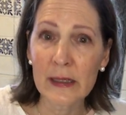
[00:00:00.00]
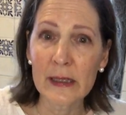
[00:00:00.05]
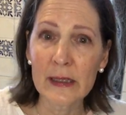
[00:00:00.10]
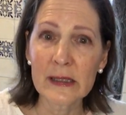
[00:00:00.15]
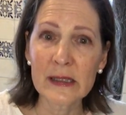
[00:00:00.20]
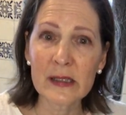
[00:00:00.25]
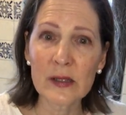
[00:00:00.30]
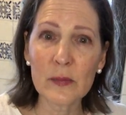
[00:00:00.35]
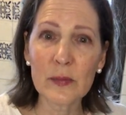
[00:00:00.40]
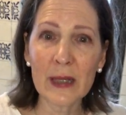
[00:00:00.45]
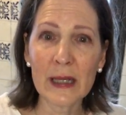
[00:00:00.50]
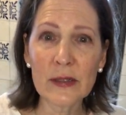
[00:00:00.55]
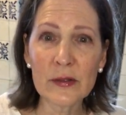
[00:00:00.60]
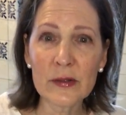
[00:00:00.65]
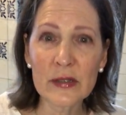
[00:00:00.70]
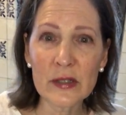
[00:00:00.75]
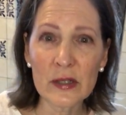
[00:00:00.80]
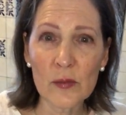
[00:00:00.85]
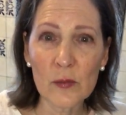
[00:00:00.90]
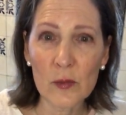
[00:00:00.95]
So
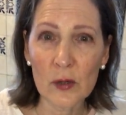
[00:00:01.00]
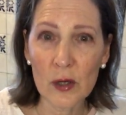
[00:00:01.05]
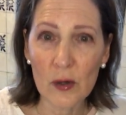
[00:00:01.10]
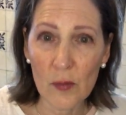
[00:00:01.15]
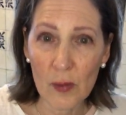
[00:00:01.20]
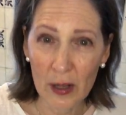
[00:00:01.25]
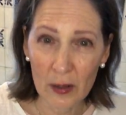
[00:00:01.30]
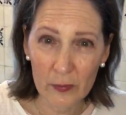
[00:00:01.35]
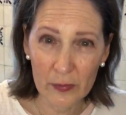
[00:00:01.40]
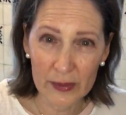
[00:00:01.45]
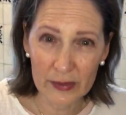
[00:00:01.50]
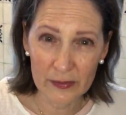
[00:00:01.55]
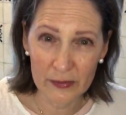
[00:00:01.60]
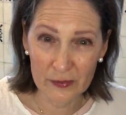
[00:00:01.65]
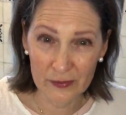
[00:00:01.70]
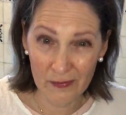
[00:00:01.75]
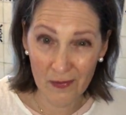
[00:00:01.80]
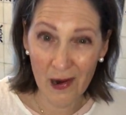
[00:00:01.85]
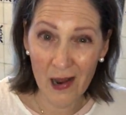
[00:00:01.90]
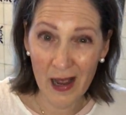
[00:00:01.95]
blenders don't work well with
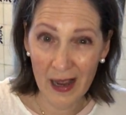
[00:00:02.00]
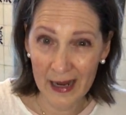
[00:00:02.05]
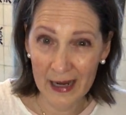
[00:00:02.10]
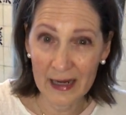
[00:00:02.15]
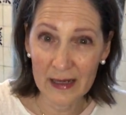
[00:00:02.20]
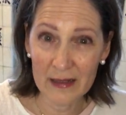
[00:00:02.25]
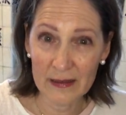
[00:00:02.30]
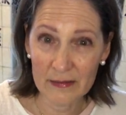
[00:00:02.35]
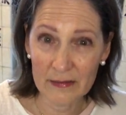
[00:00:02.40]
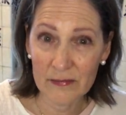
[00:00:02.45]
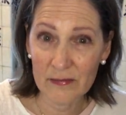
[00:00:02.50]
dry,